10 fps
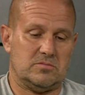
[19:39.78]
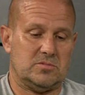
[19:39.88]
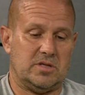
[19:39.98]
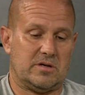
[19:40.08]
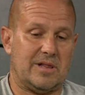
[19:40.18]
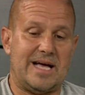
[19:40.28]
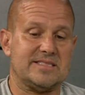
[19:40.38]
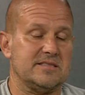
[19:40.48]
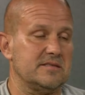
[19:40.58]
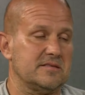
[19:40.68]
the
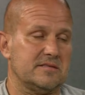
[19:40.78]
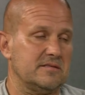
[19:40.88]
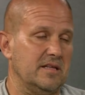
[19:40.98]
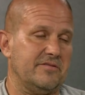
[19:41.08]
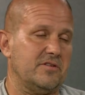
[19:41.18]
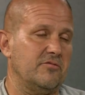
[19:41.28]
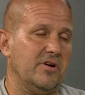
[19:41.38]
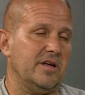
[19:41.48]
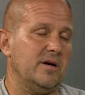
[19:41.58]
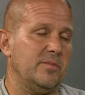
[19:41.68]
classes left and
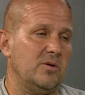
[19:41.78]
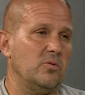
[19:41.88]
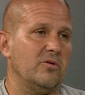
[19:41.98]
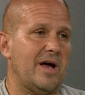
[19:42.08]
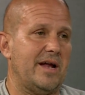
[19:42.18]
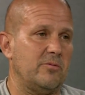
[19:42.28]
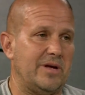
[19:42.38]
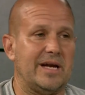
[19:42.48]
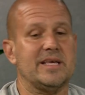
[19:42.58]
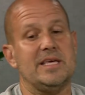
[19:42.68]
right. I mean, we were, had we
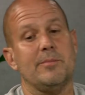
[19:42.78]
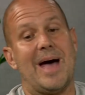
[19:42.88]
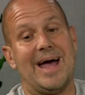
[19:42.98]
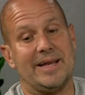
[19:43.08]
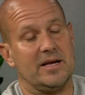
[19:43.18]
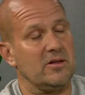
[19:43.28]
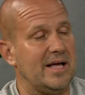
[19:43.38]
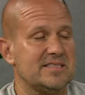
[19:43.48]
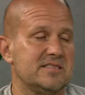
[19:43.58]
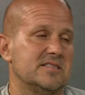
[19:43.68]
had to keep adding
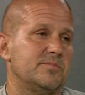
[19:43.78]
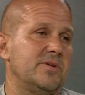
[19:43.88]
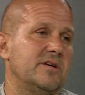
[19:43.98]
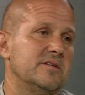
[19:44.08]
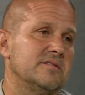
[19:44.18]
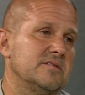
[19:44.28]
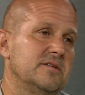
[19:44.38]
classes because.